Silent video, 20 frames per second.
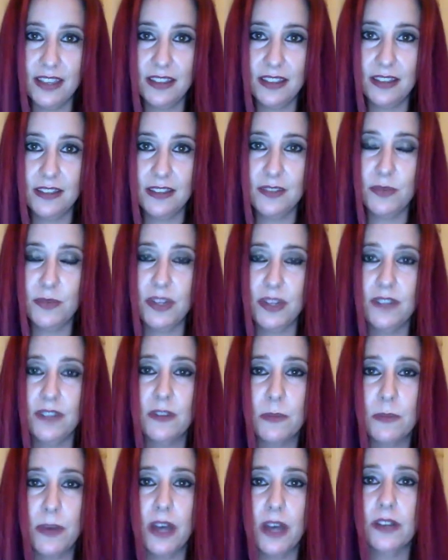is one of the
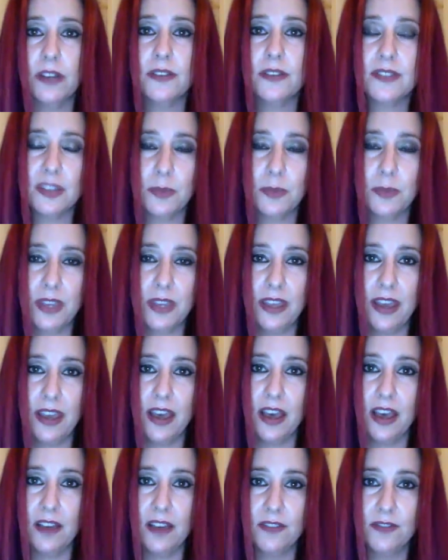models that we
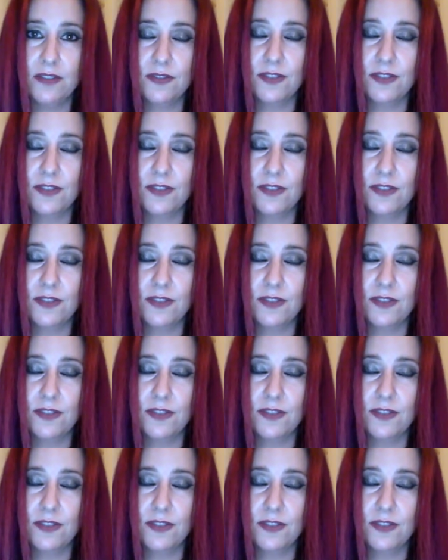have